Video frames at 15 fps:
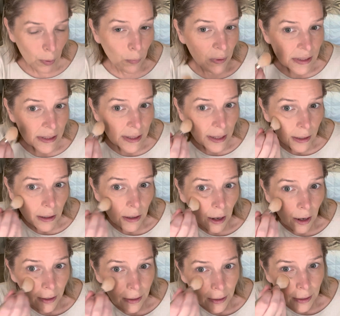once they
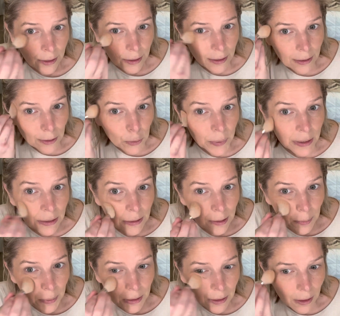got it, it quickly
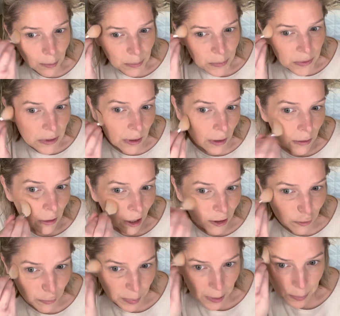becomes a lot
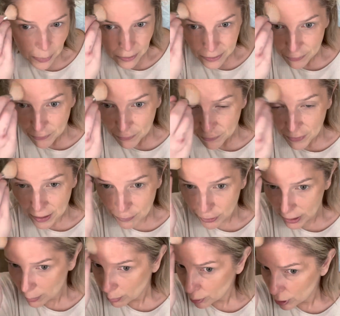of people's
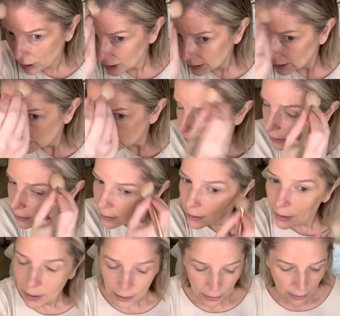favorite product.
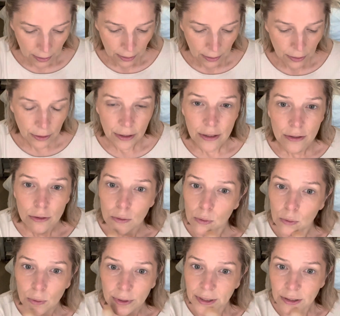There is no
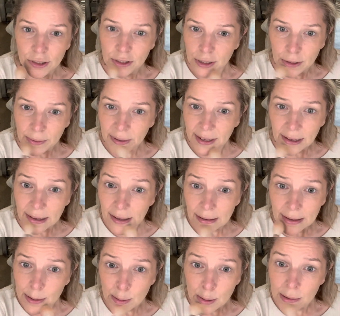orange to it.
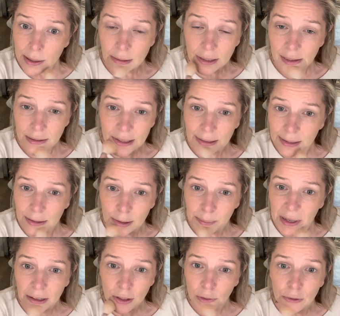Does not
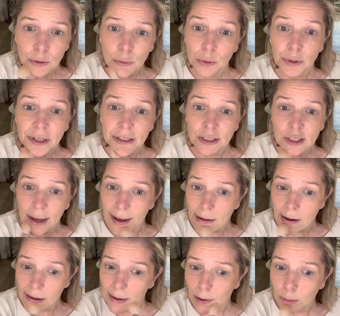make you look orange at
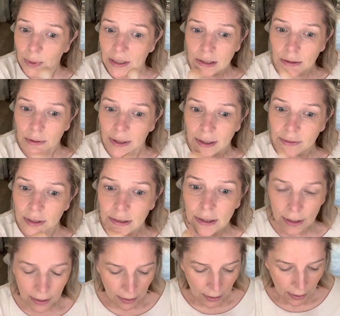all whatsoever.
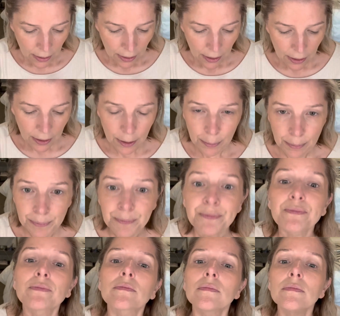
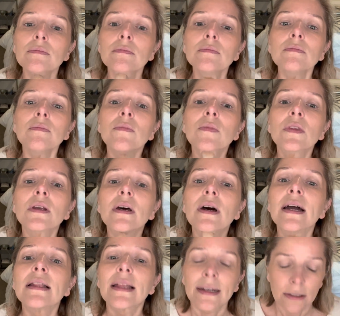I
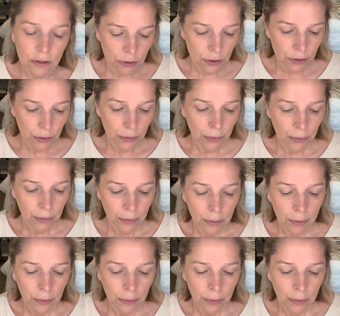like to do